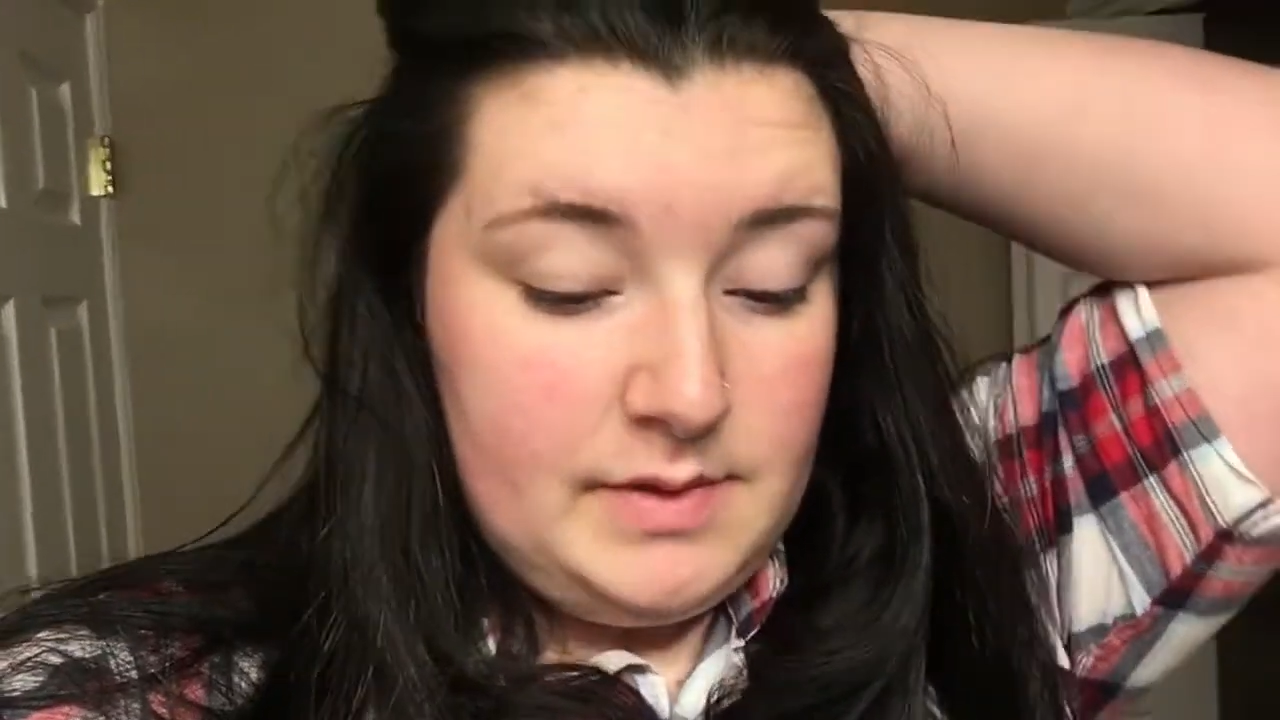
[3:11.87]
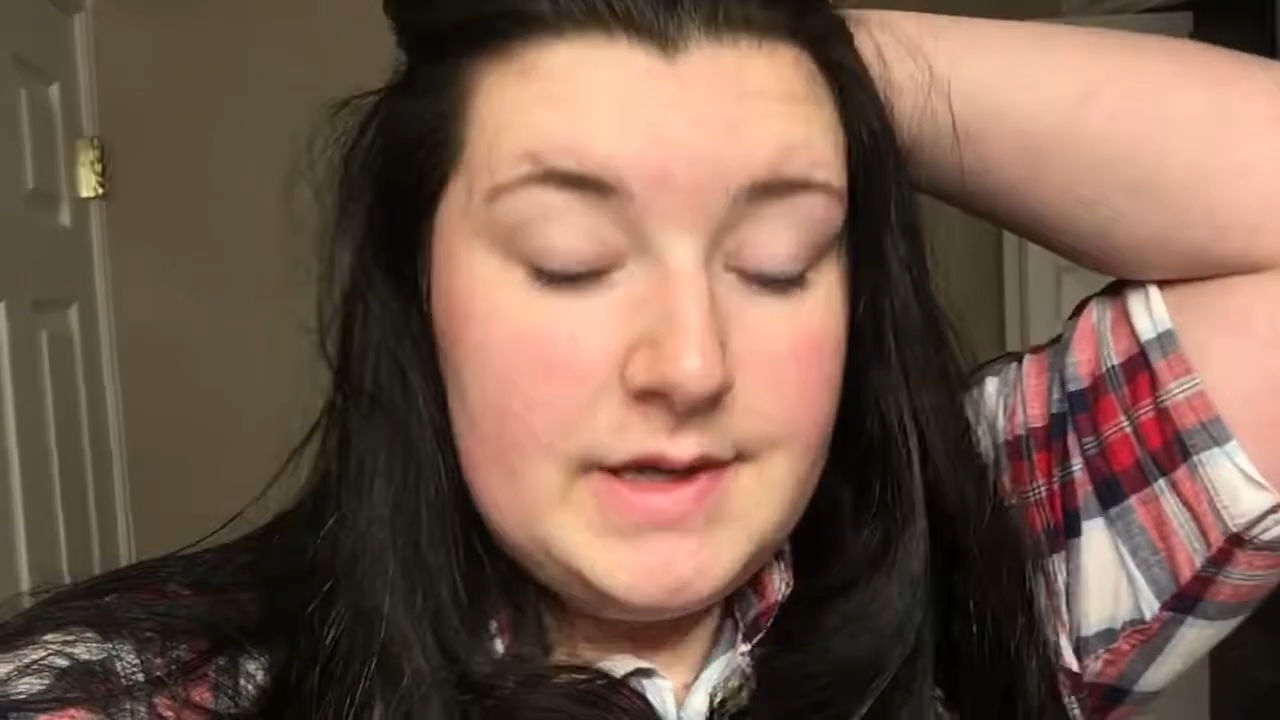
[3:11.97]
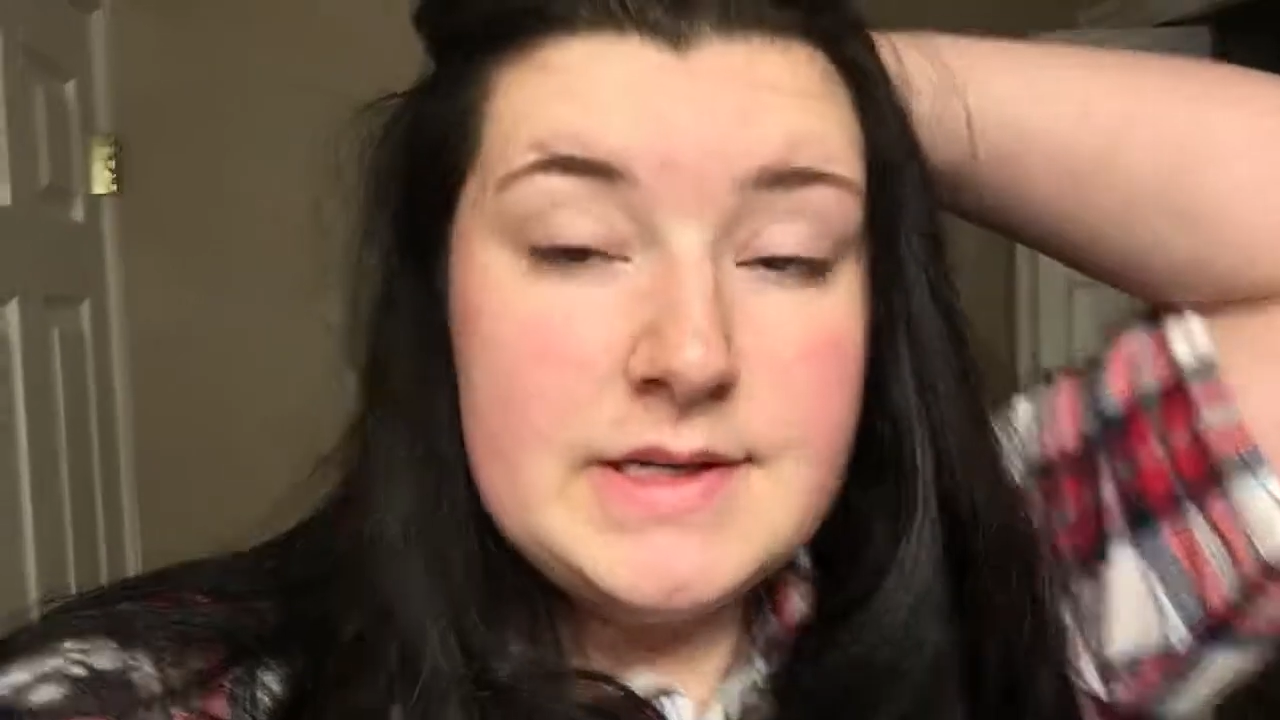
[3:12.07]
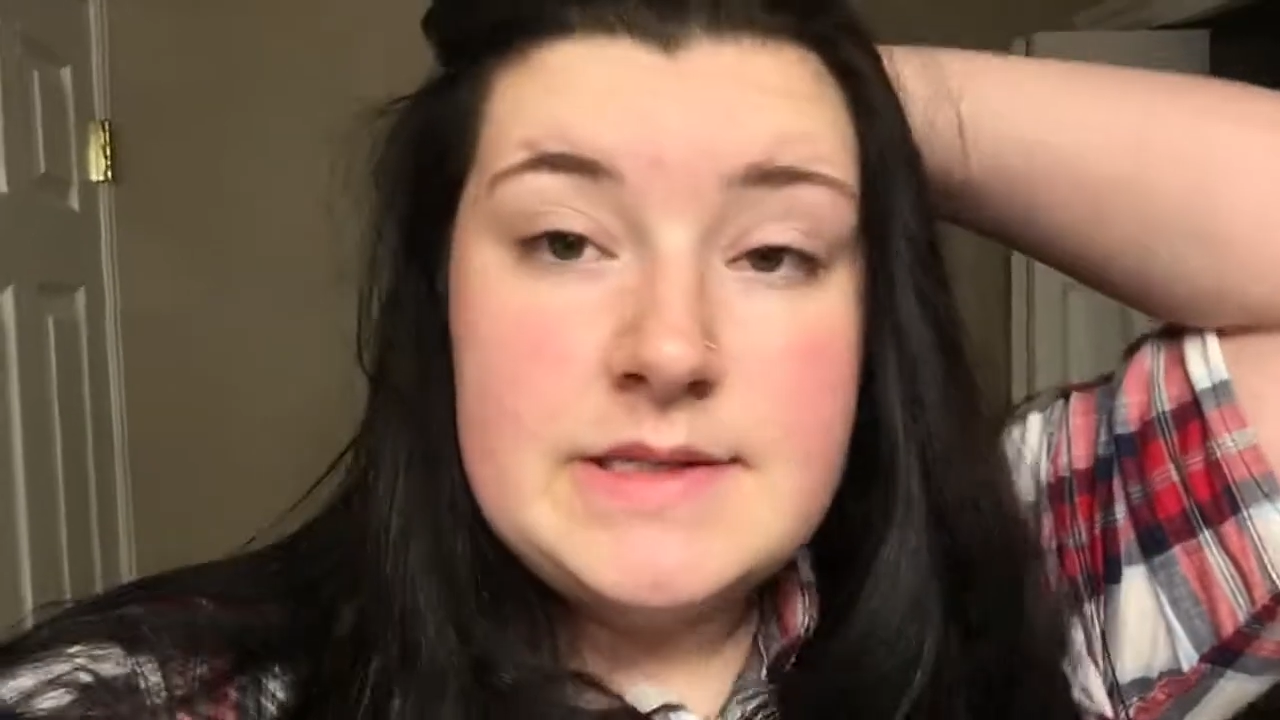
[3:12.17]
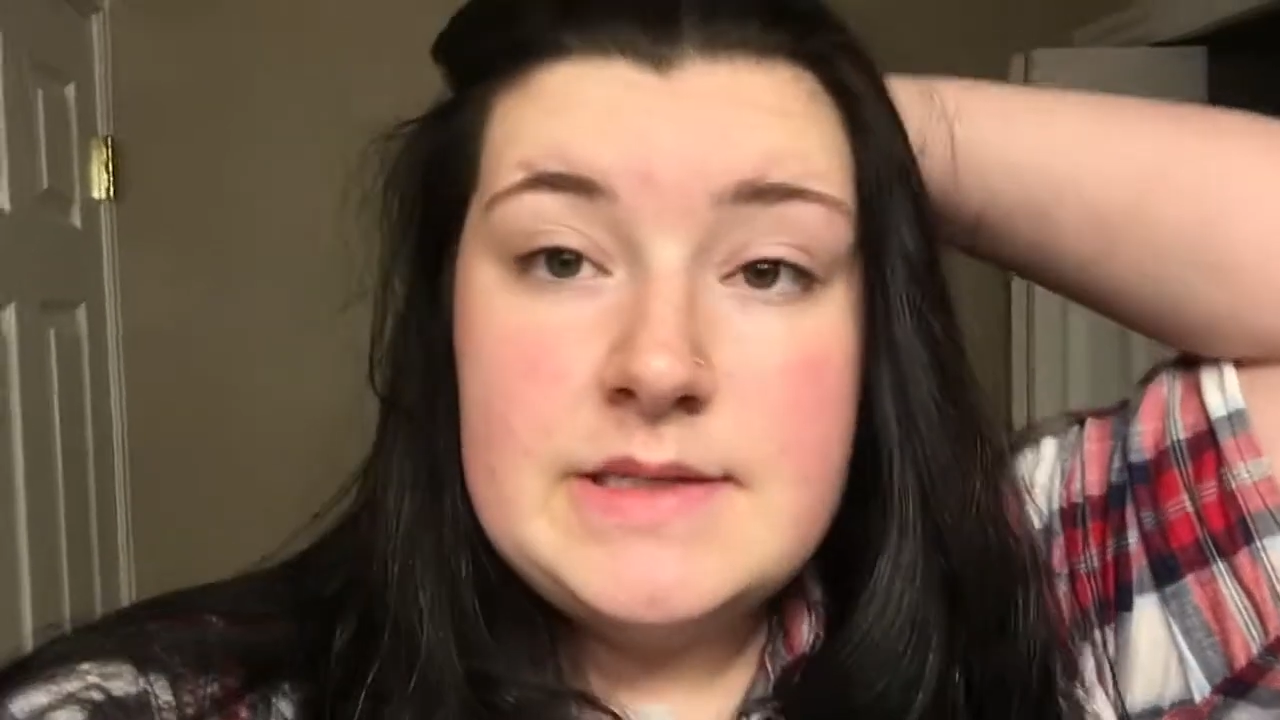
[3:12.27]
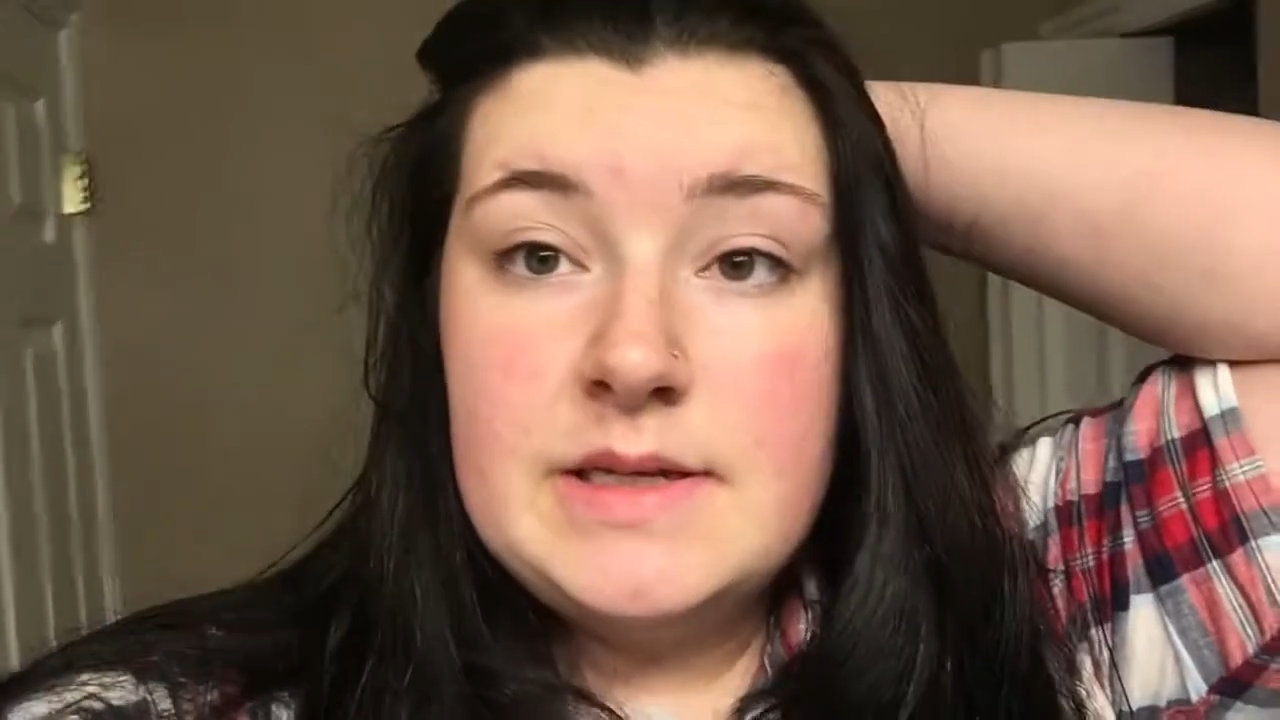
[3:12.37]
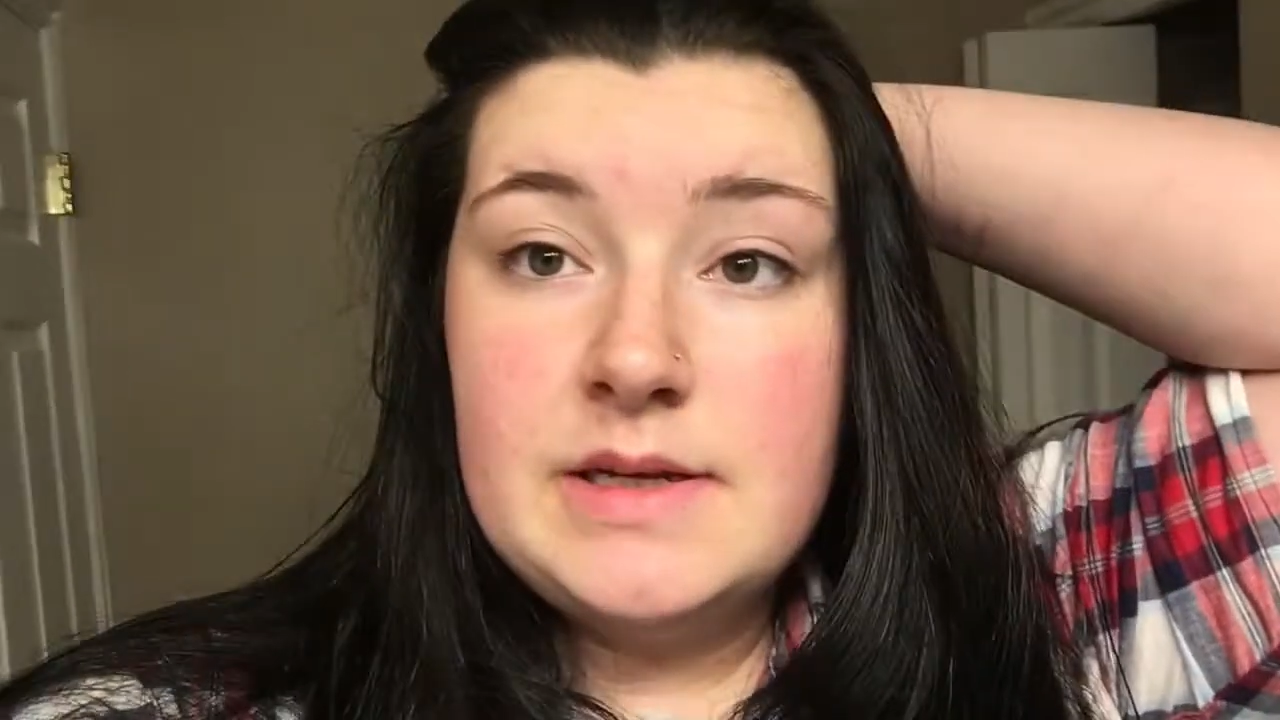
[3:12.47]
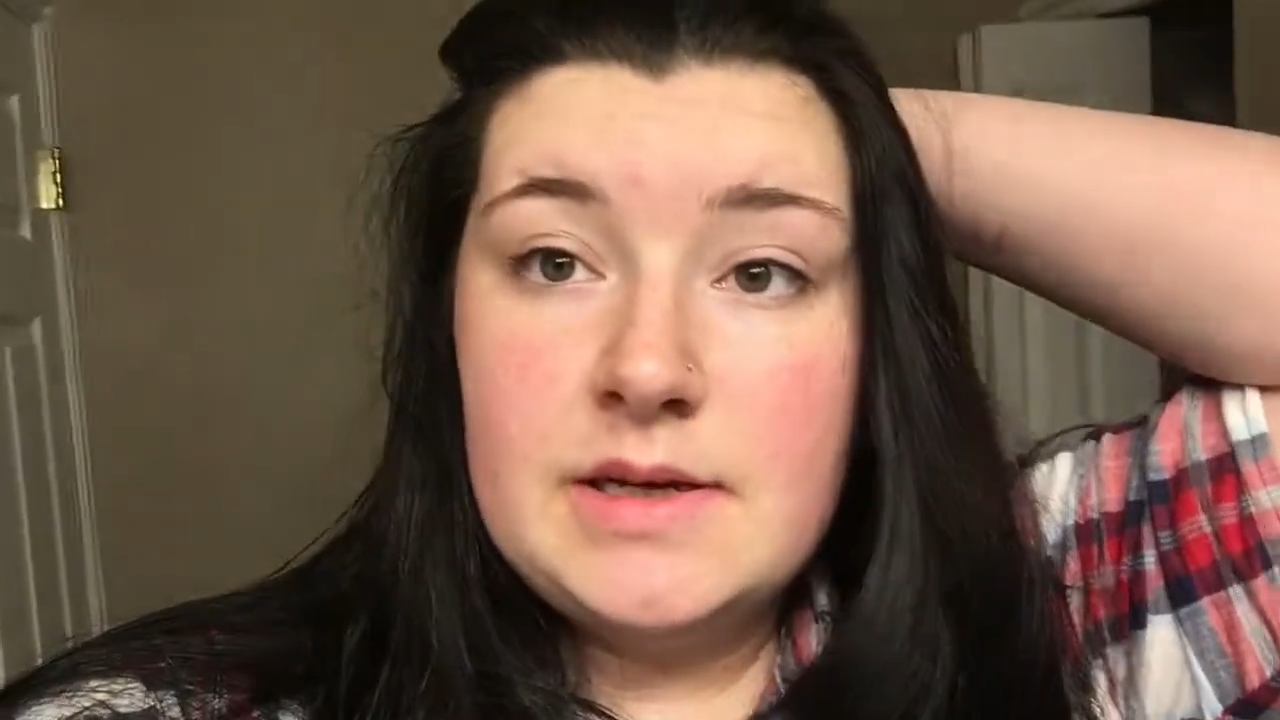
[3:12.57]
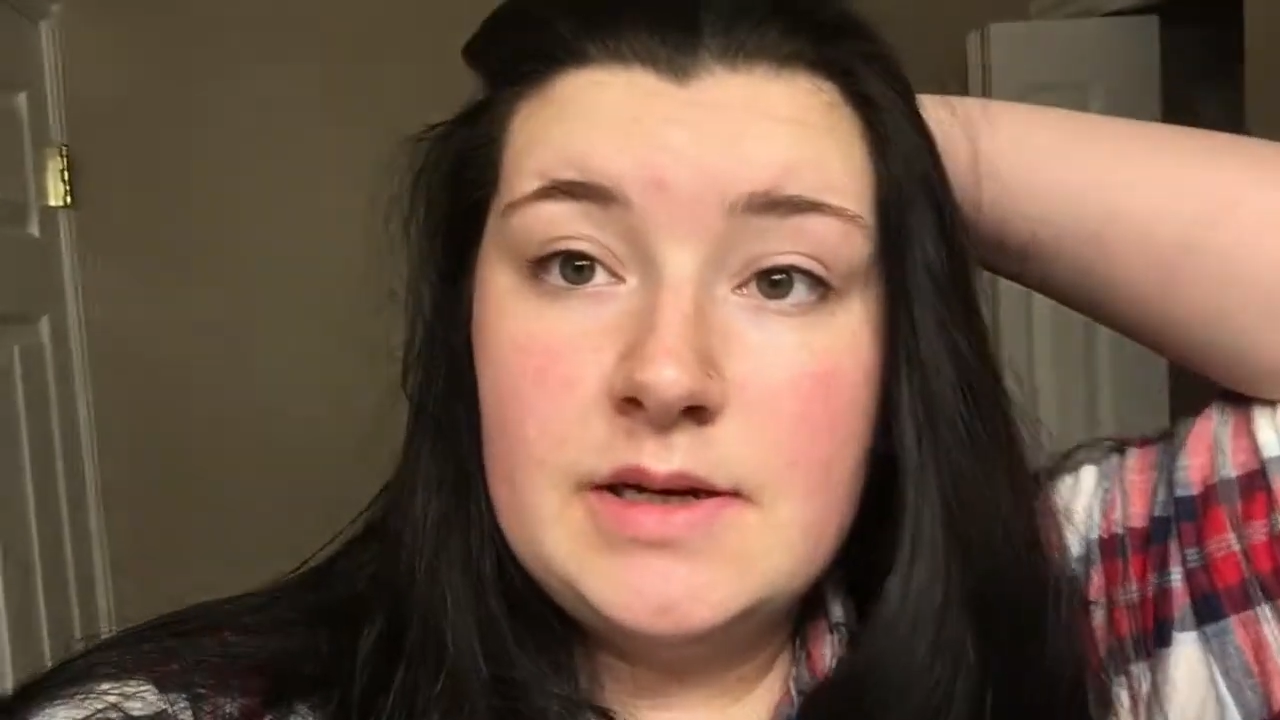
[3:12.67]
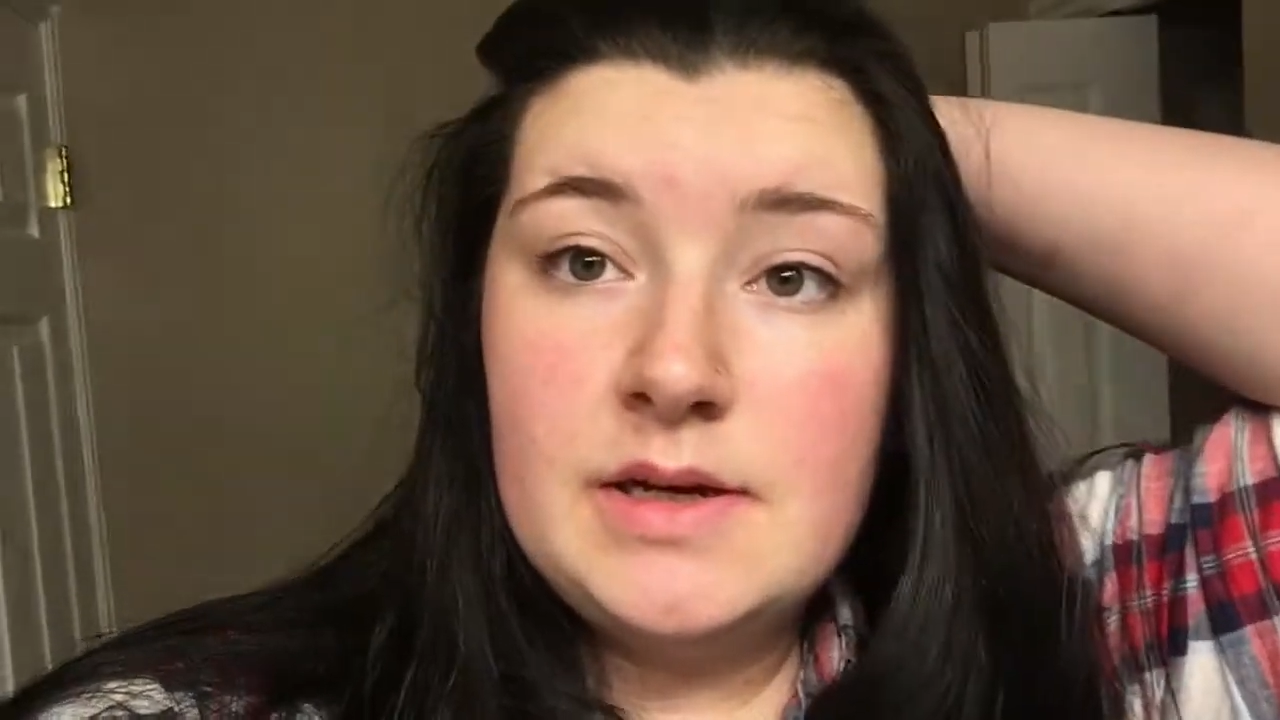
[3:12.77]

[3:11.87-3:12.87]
minutes to